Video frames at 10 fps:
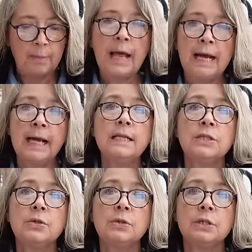Black eyed
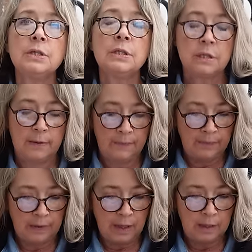Susans.
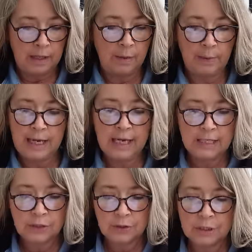Now, black
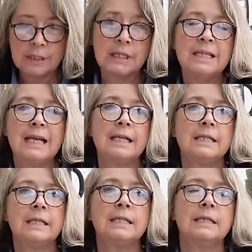eyed Susans and
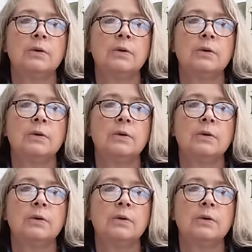daisies,